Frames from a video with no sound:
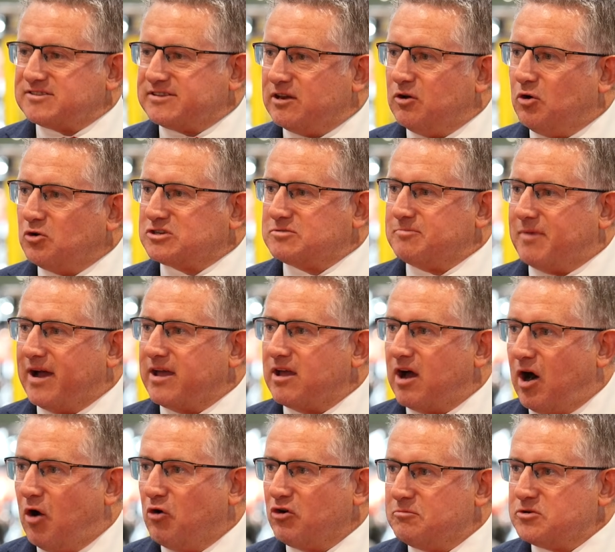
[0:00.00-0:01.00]
still automate
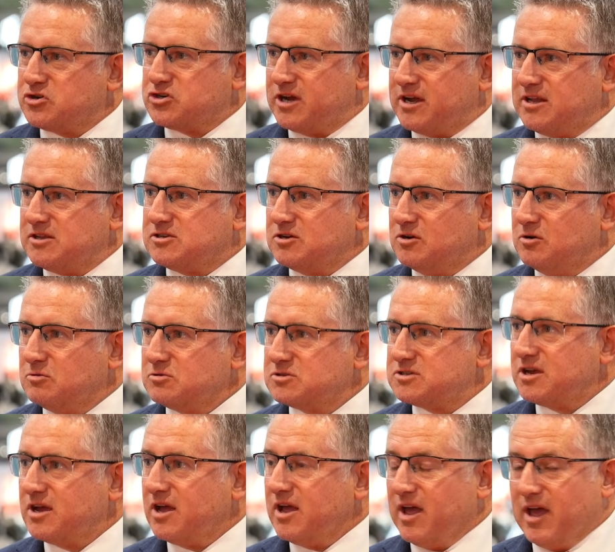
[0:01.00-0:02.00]
older machine
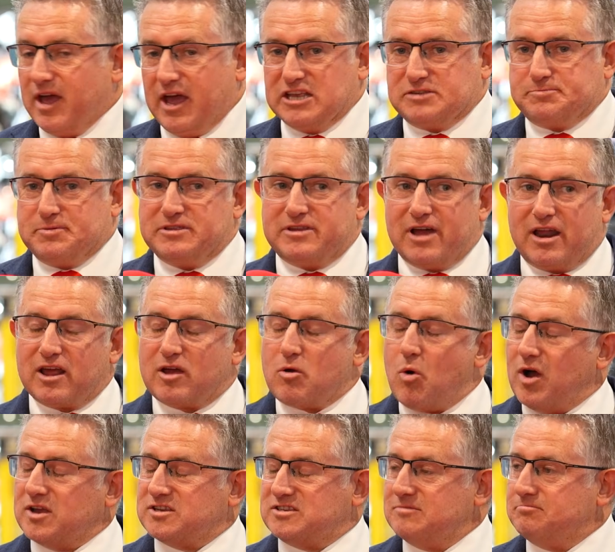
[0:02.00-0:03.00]
tools it's been done in
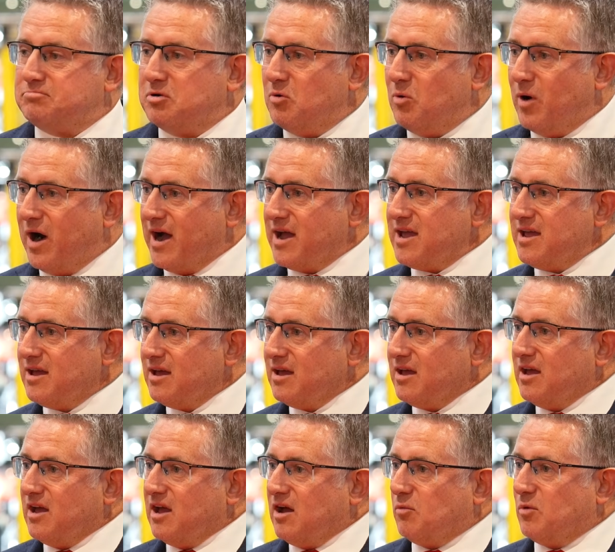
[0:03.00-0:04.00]
quite a simple way
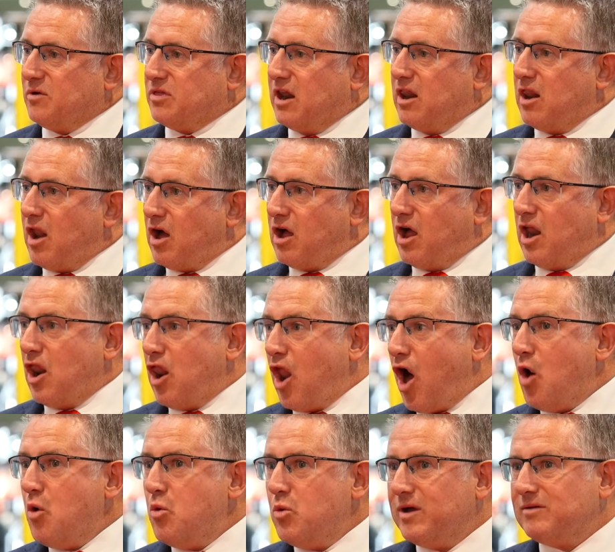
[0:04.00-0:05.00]
with a, lo a
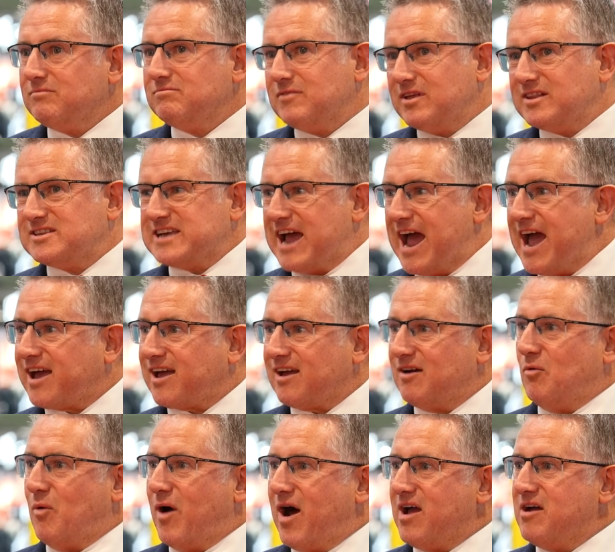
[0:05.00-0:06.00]
low tech
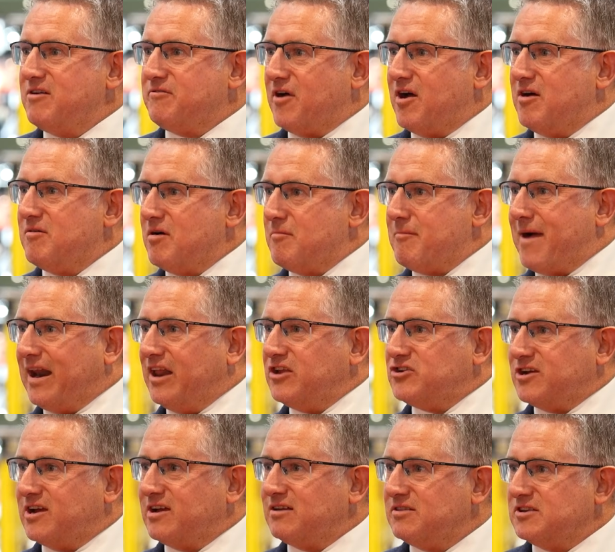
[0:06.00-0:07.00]
way of uh,
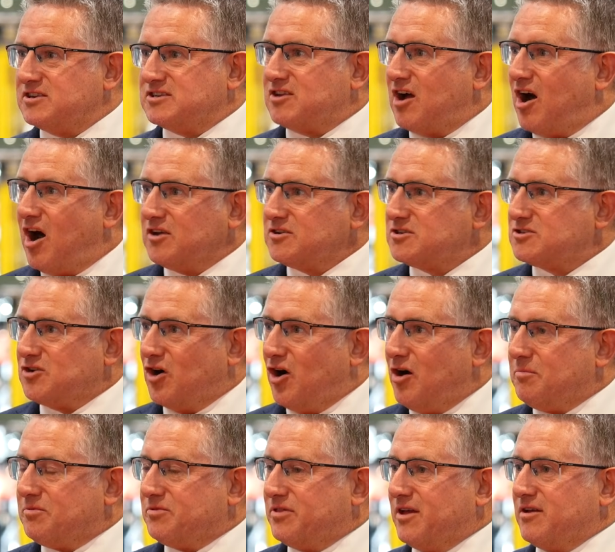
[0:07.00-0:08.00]
managing the start,
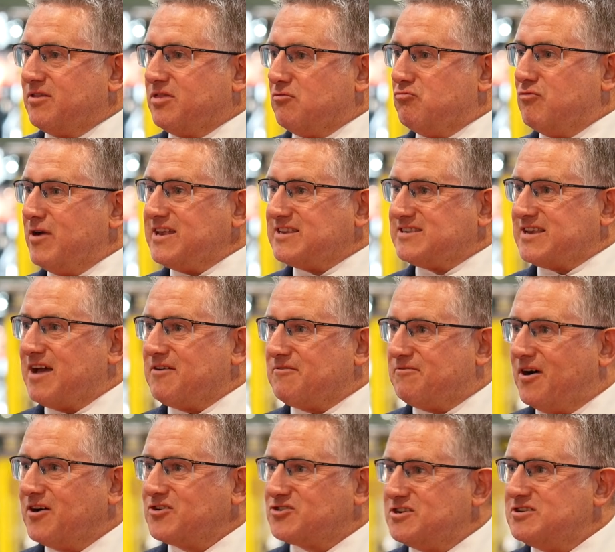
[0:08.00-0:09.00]
stop, the, the reset
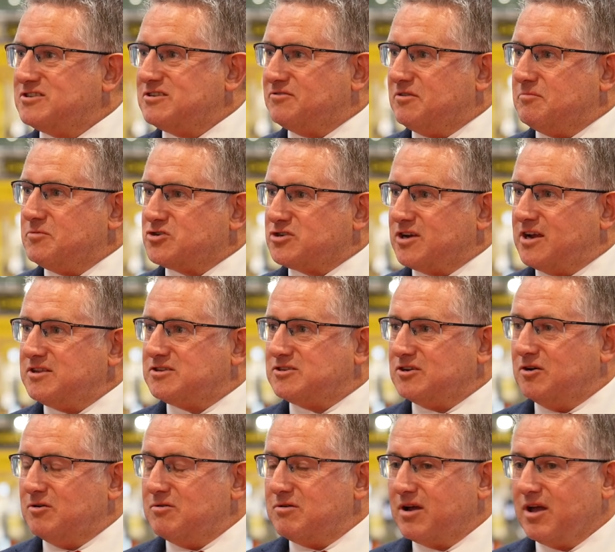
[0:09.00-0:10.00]
functions of the machine
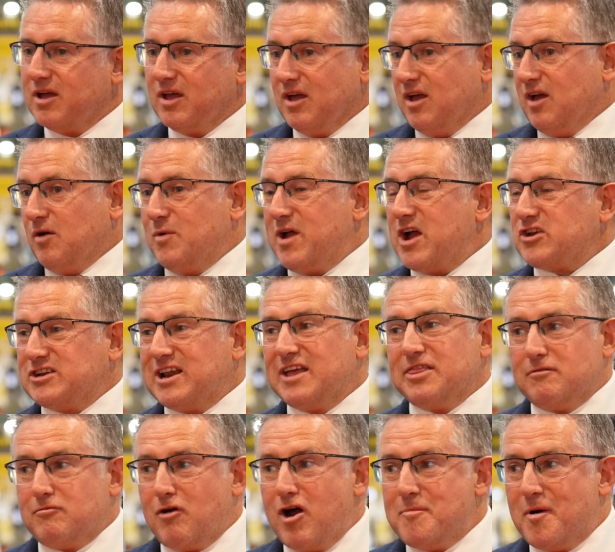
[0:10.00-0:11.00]
tool. We actually let
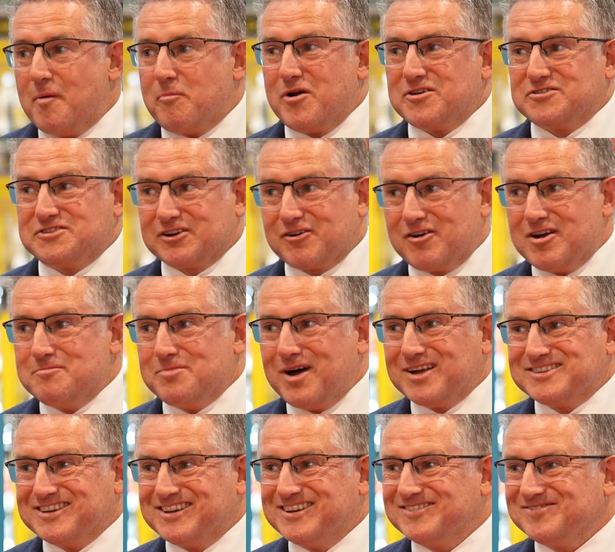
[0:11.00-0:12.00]
the robot press the green
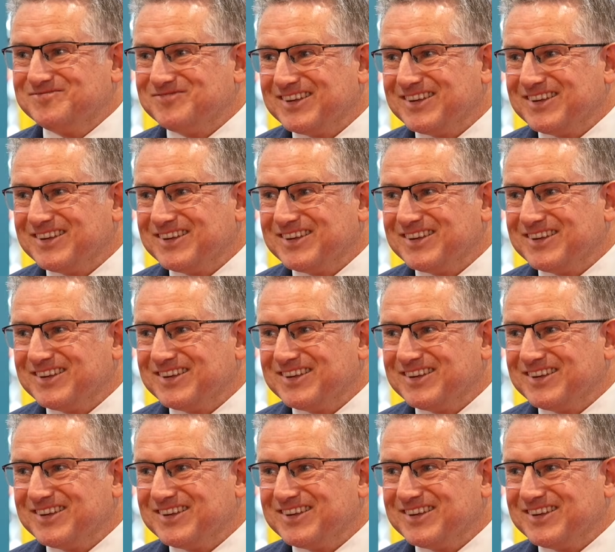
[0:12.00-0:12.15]
button.